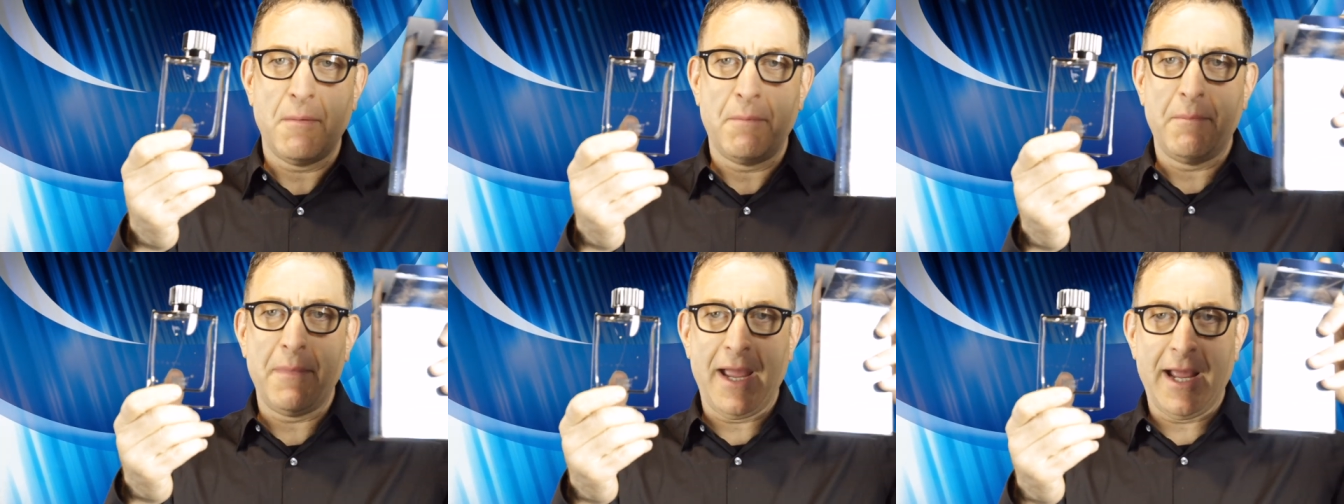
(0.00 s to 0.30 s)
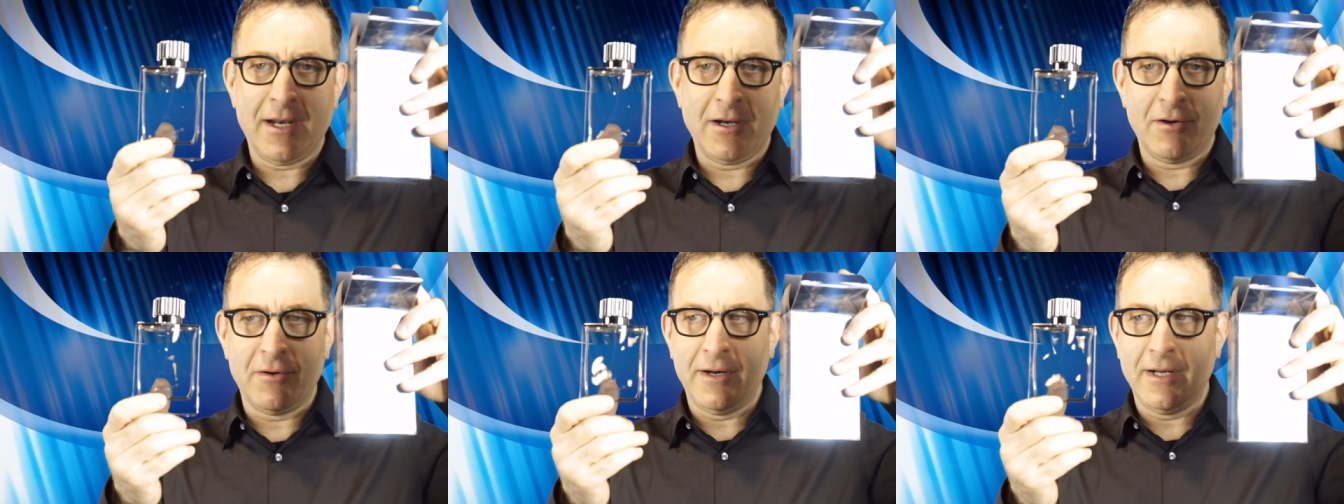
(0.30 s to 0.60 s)

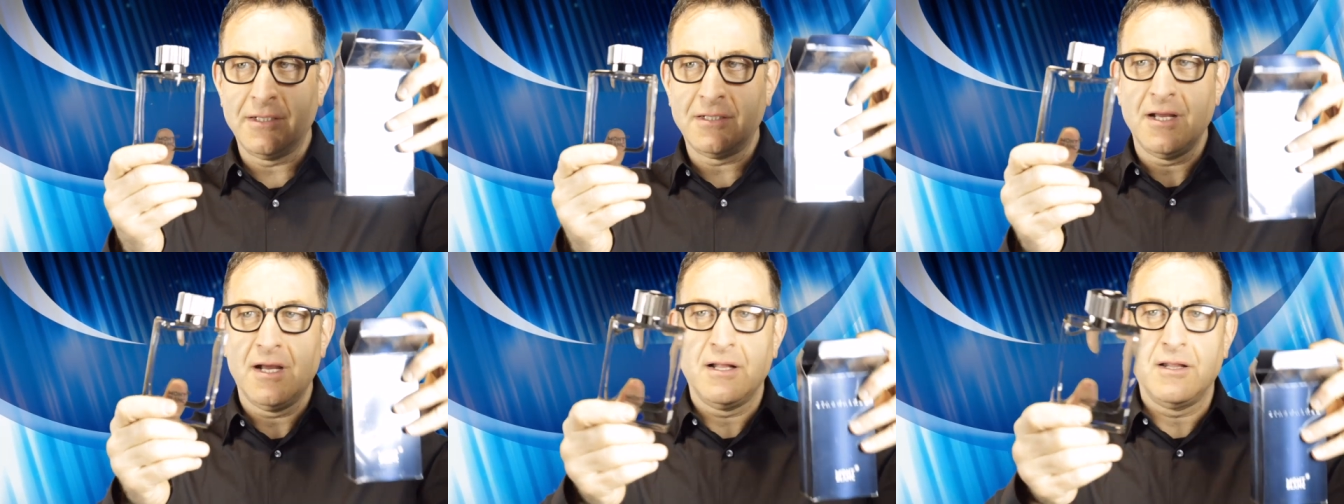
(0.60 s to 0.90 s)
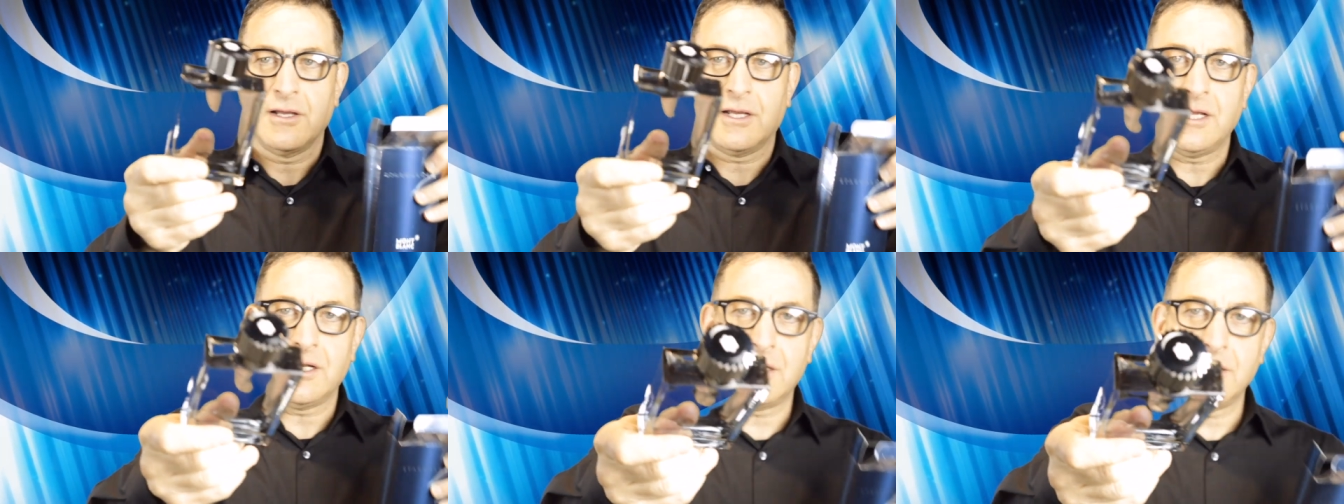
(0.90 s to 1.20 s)
mandarins.
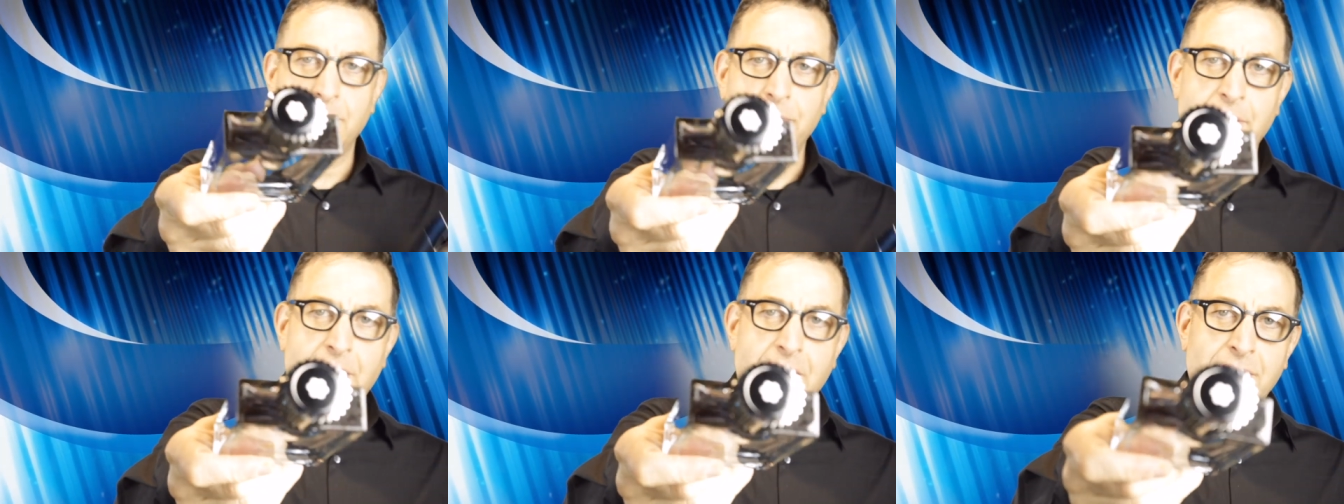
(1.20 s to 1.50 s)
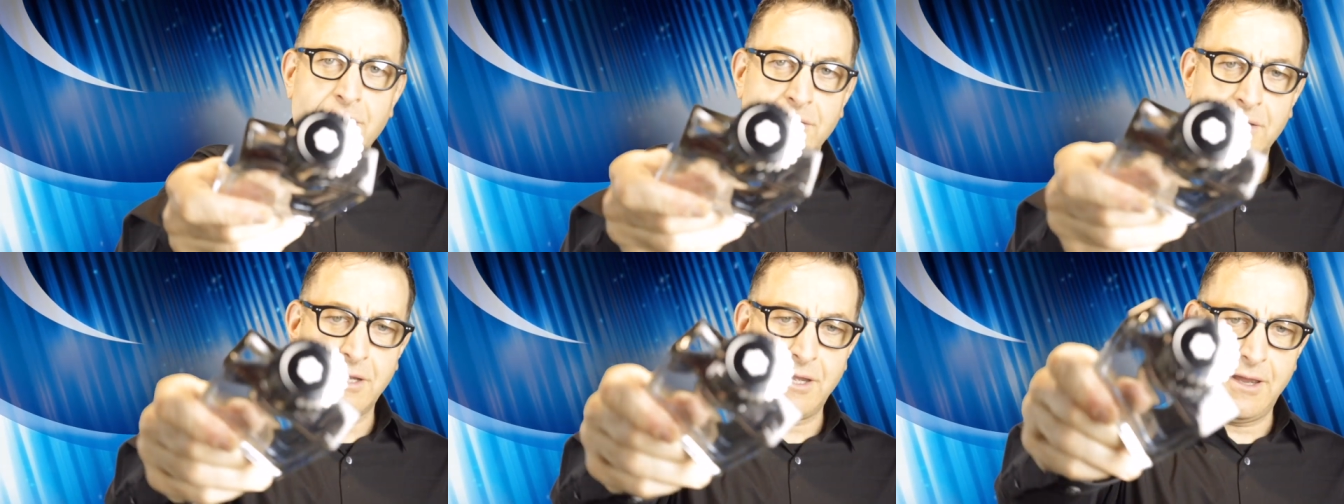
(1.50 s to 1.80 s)
Look at the
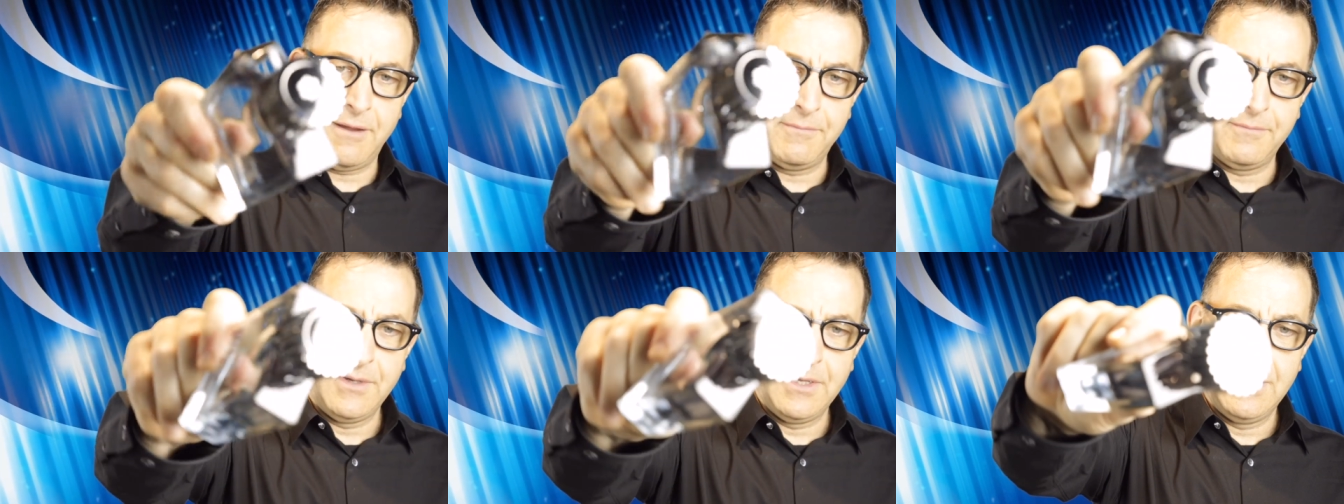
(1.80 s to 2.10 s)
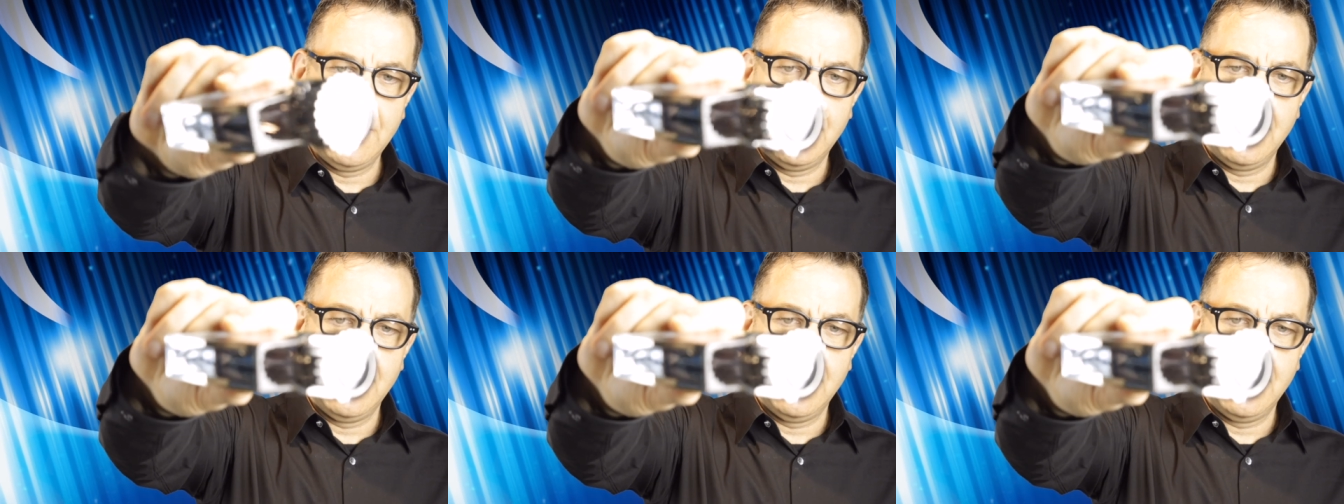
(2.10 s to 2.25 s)
bottle cap.